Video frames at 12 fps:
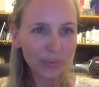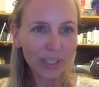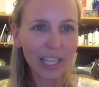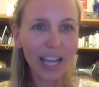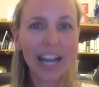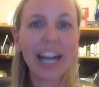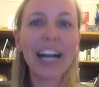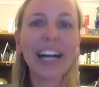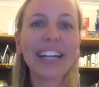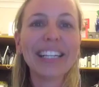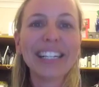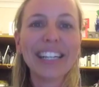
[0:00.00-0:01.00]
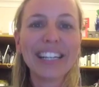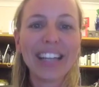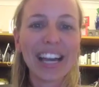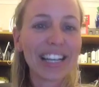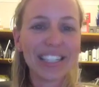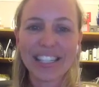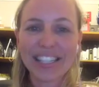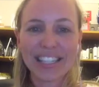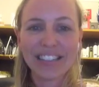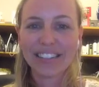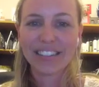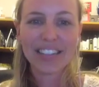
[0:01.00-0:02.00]
that can just
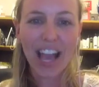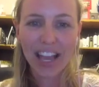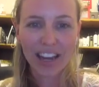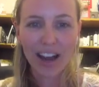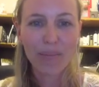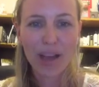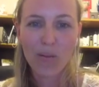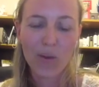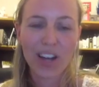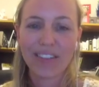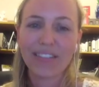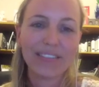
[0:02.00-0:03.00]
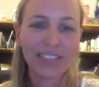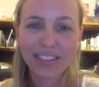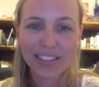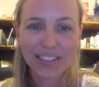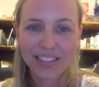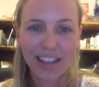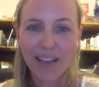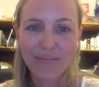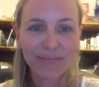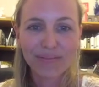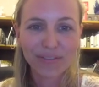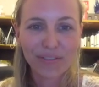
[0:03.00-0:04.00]
take it up that one step
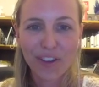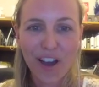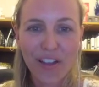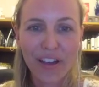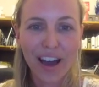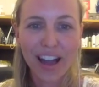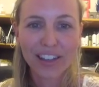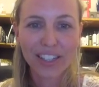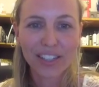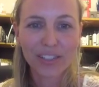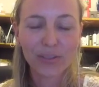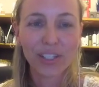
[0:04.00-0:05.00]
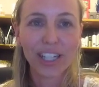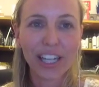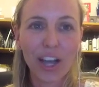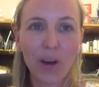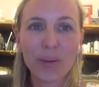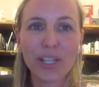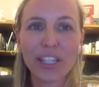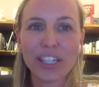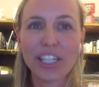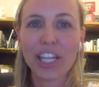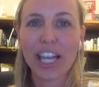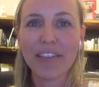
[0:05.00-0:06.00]
further and just really help you to
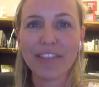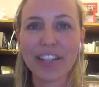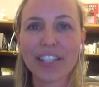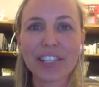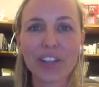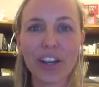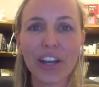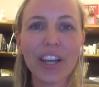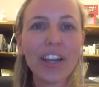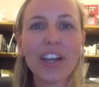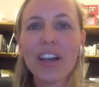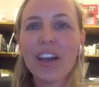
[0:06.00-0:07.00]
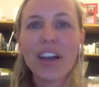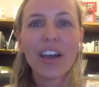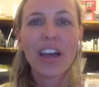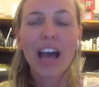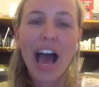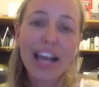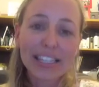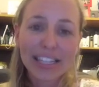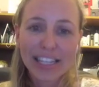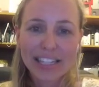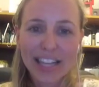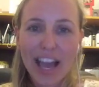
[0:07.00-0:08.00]
achieve it. So as
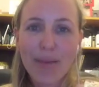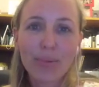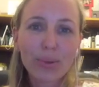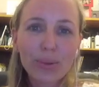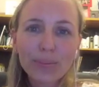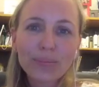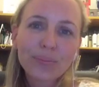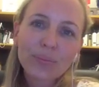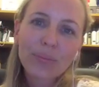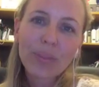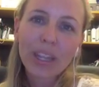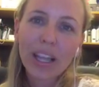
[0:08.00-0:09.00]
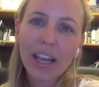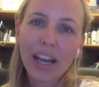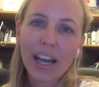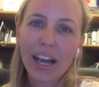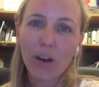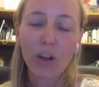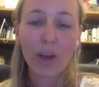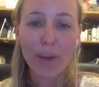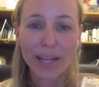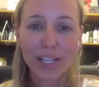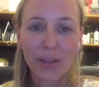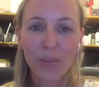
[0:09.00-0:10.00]
an example, I'll go
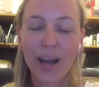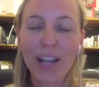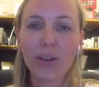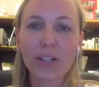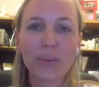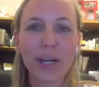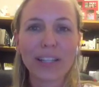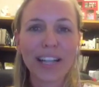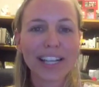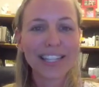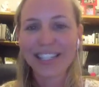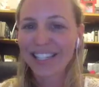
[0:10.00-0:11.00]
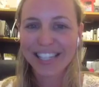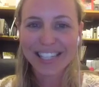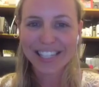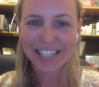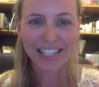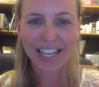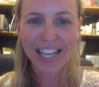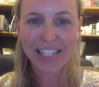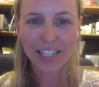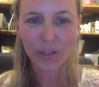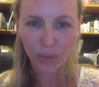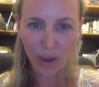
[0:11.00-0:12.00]
back to the weight loss one. That's just
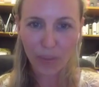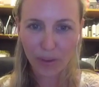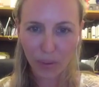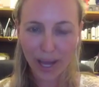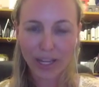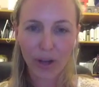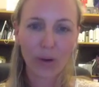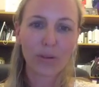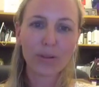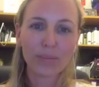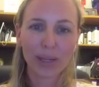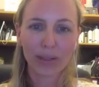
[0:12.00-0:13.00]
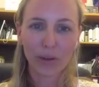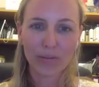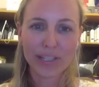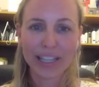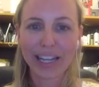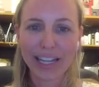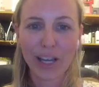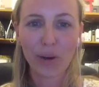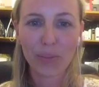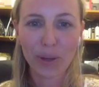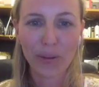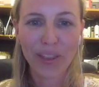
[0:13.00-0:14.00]
easy to work with weight goals, but obviously I can
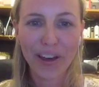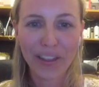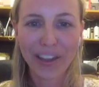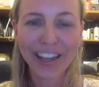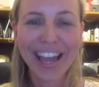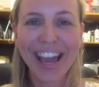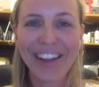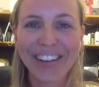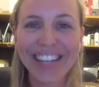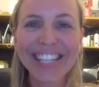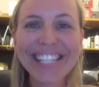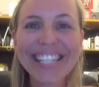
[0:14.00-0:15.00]
help you with other areas.